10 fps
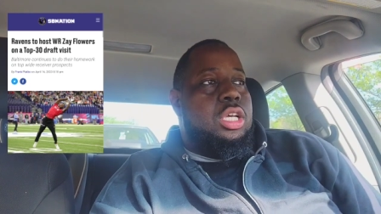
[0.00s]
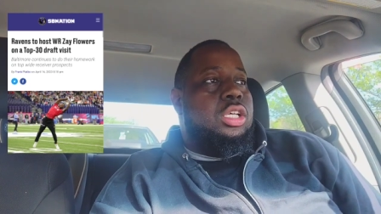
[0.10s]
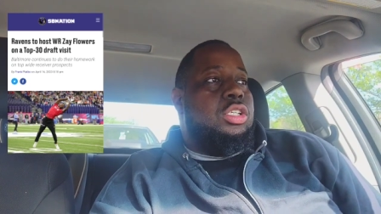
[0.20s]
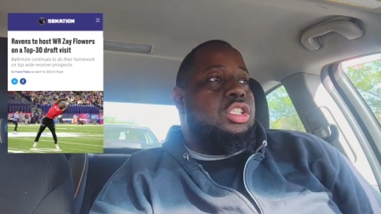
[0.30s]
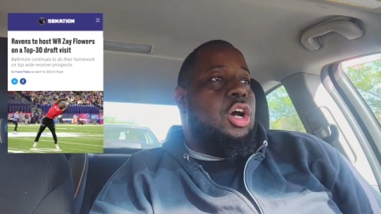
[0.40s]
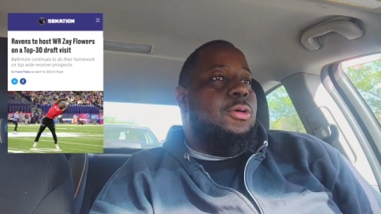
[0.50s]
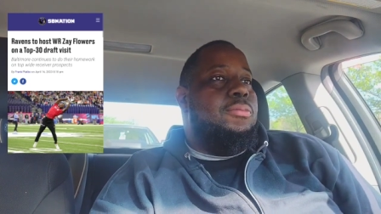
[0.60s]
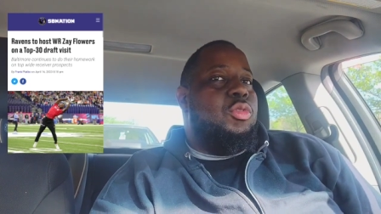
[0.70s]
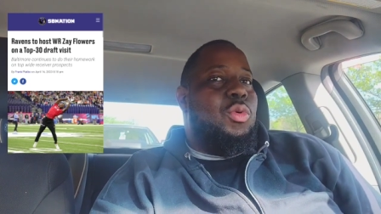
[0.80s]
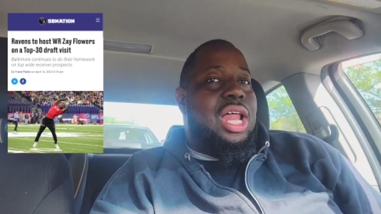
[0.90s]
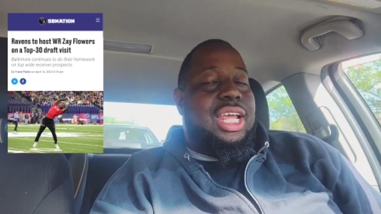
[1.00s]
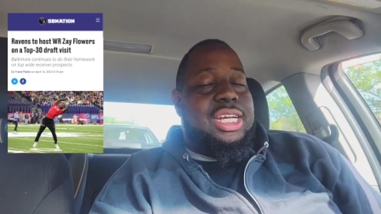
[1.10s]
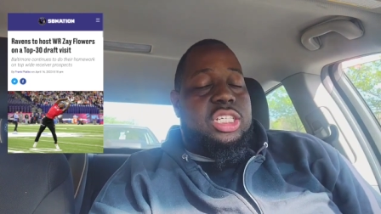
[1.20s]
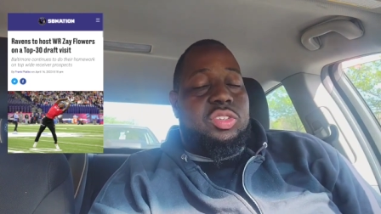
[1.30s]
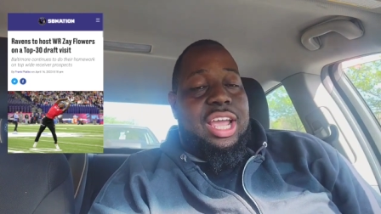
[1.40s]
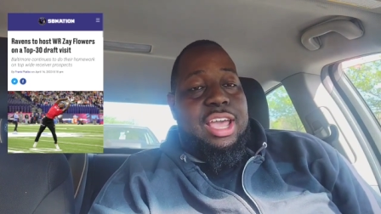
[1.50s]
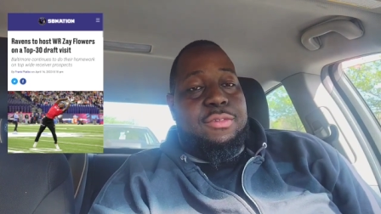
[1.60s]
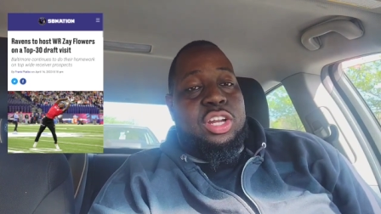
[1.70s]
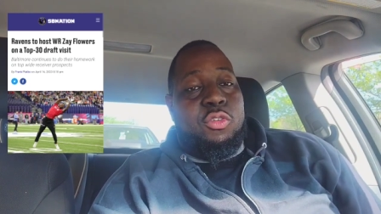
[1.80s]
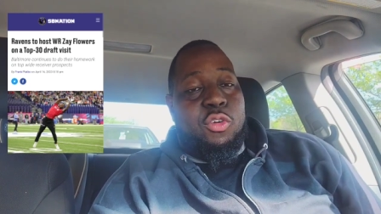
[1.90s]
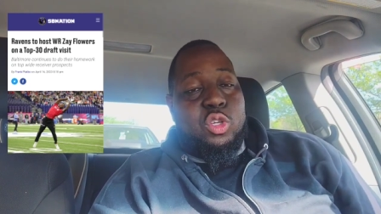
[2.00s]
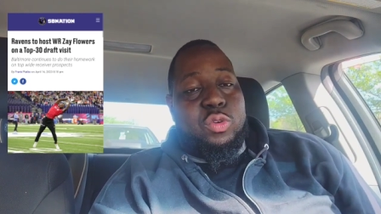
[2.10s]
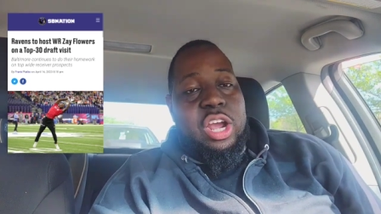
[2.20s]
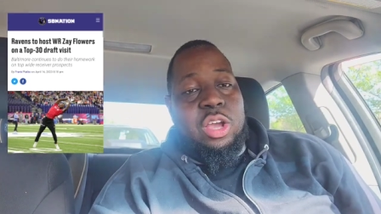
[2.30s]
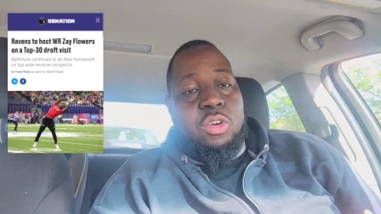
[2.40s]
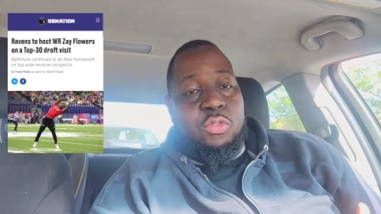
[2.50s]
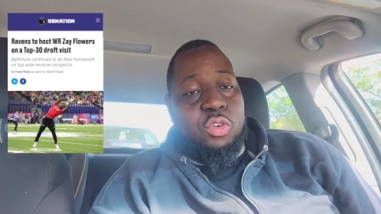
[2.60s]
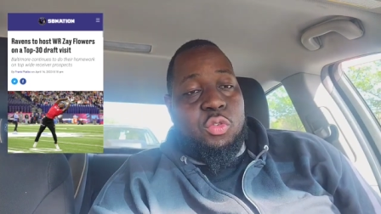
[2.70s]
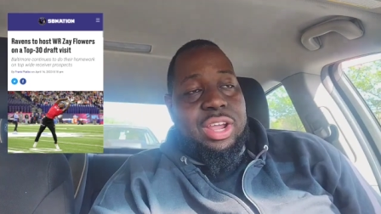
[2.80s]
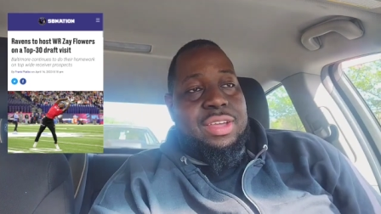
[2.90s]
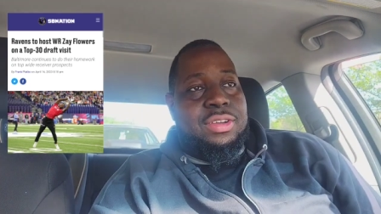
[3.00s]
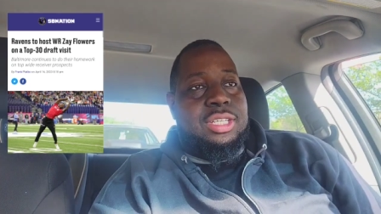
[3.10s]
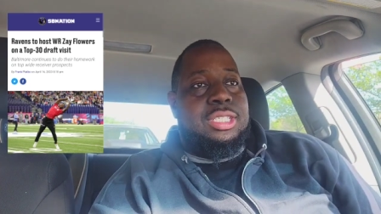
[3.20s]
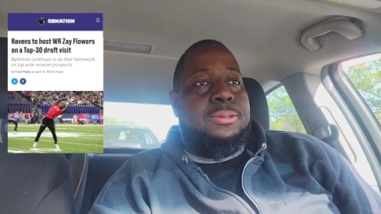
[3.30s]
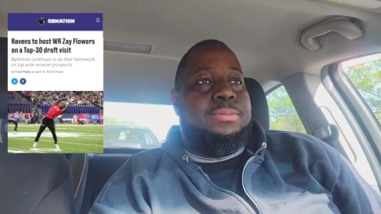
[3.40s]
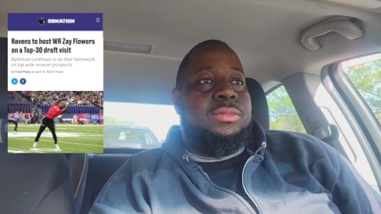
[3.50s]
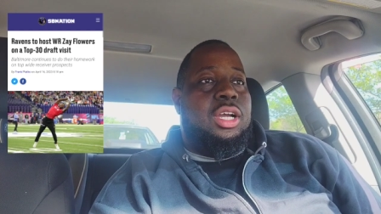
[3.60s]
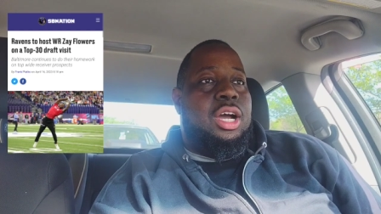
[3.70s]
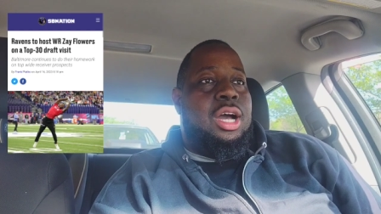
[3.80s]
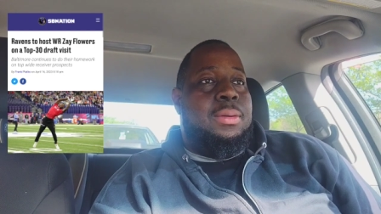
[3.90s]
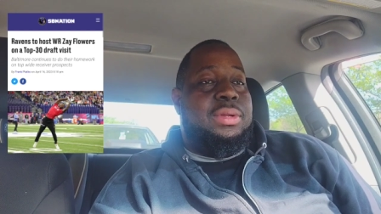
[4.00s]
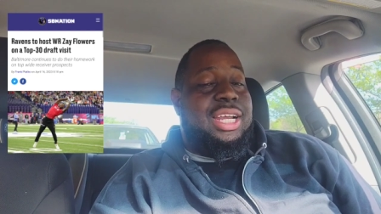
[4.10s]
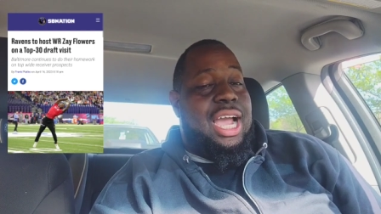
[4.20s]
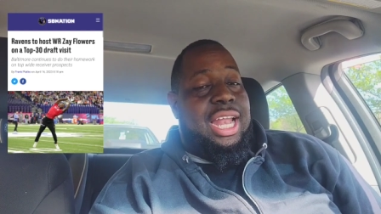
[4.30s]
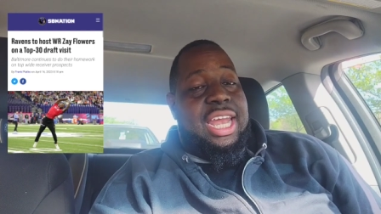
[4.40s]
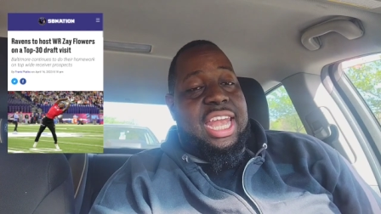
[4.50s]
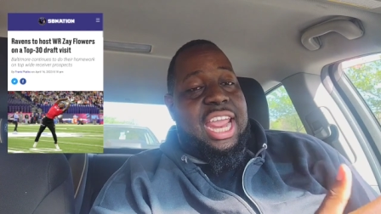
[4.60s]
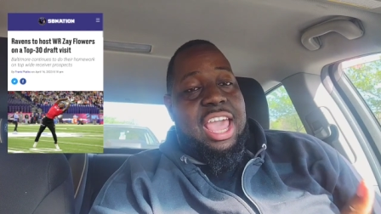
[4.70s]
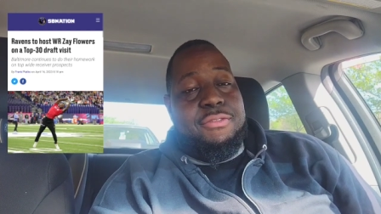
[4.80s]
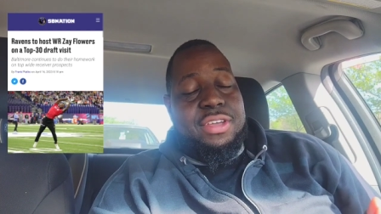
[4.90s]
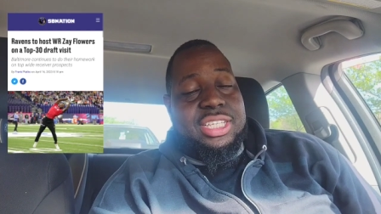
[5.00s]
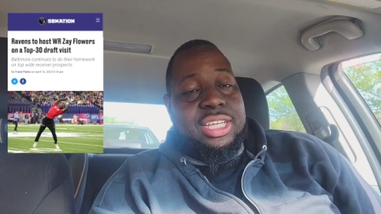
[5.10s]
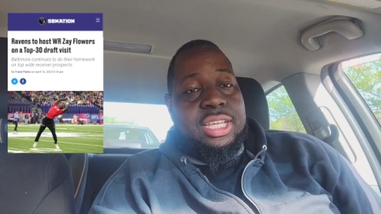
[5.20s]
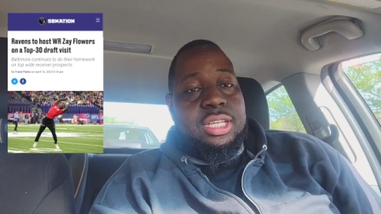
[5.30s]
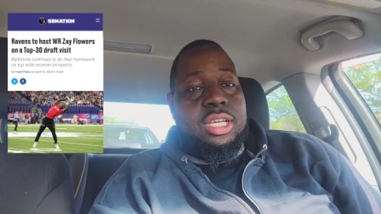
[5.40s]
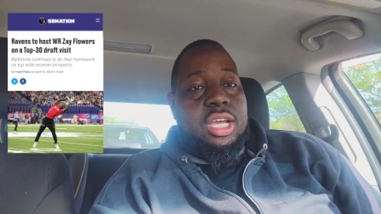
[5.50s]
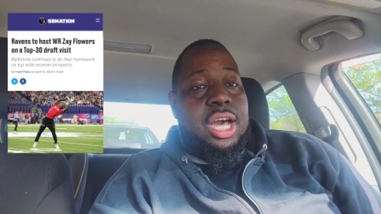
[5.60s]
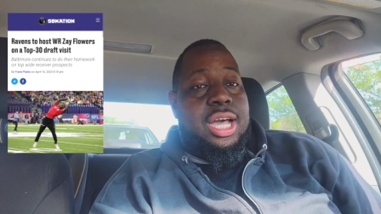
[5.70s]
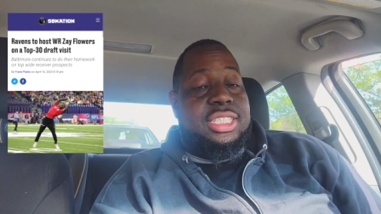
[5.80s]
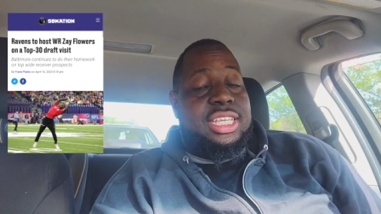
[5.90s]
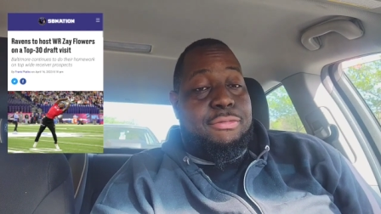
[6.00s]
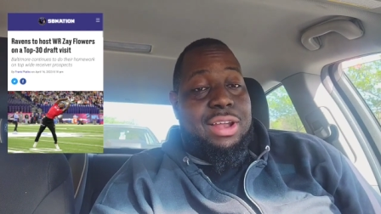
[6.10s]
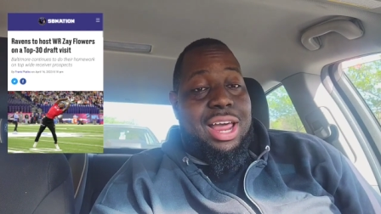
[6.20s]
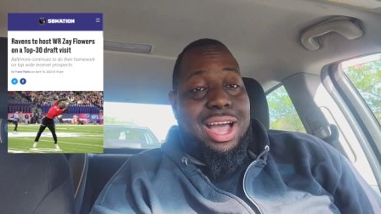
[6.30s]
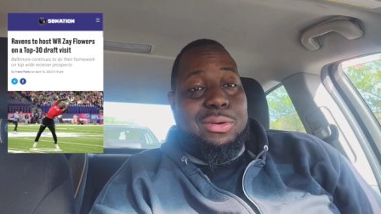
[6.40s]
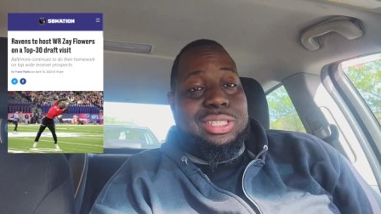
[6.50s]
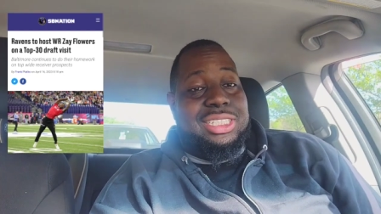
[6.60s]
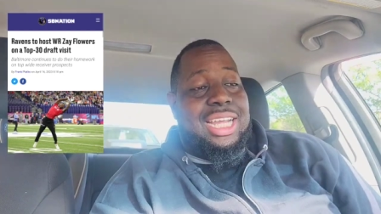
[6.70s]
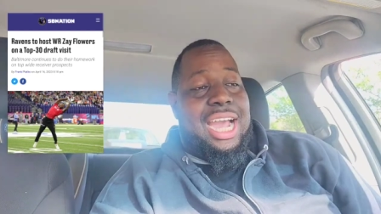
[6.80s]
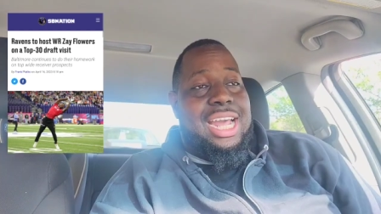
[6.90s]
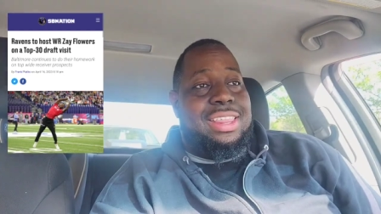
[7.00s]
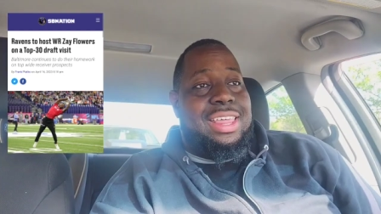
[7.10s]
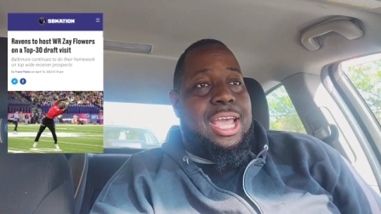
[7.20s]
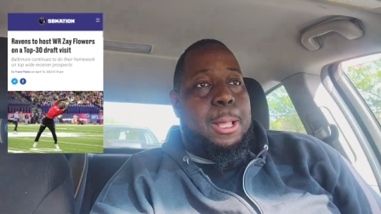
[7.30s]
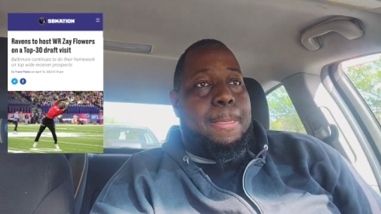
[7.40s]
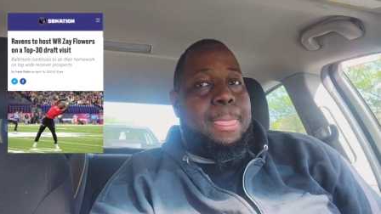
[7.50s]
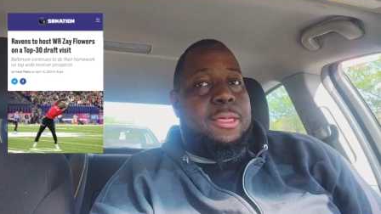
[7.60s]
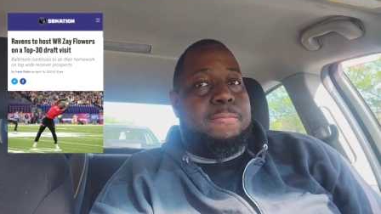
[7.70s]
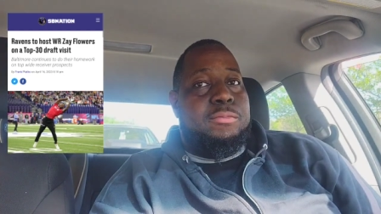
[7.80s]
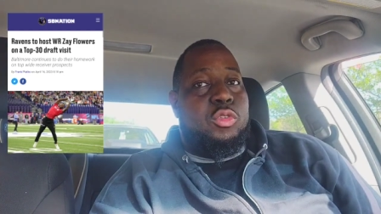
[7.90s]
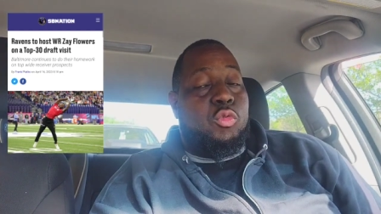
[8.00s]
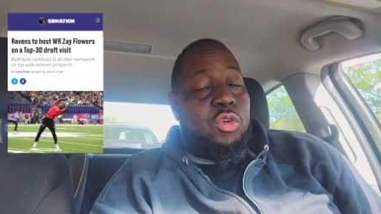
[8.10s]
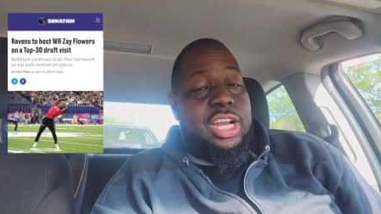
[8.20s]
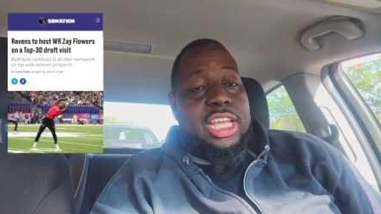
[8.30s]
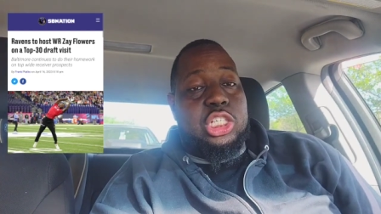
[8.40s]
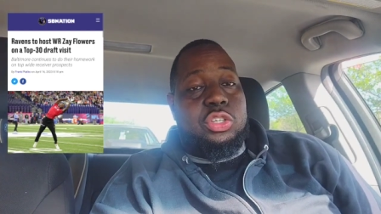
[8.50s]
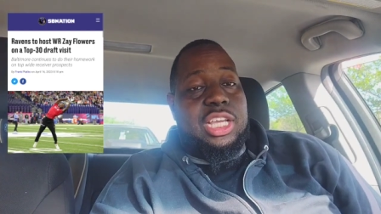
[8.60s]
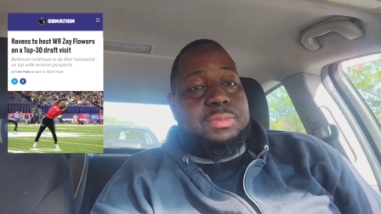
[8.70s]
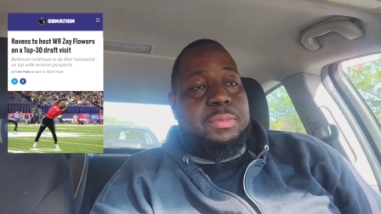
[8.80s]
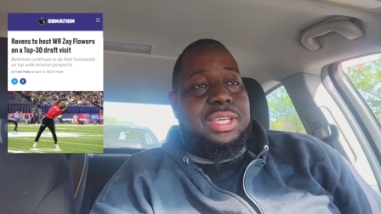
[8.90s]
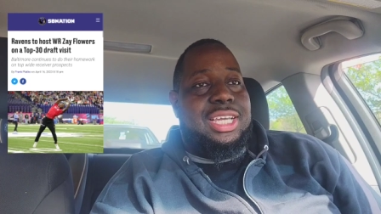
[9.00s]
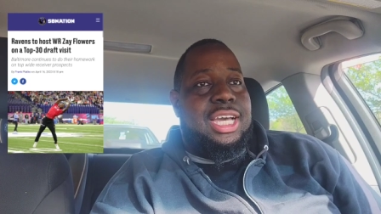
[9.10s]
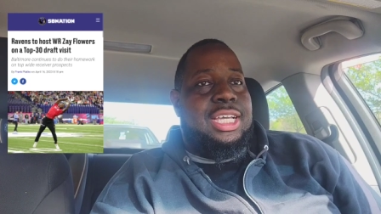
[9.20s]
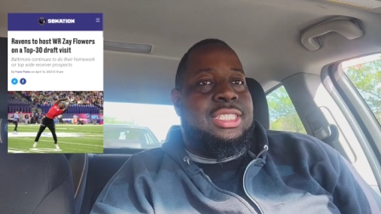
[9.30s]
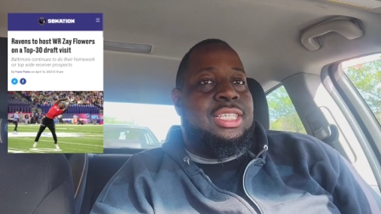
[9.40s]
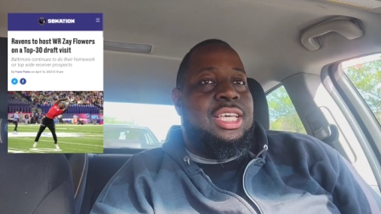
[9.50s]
So when I look at the draft in the first round for the Ravens, um, the guy that they have visiting, uh, Zay Flowers, is a guy that really intrigues me because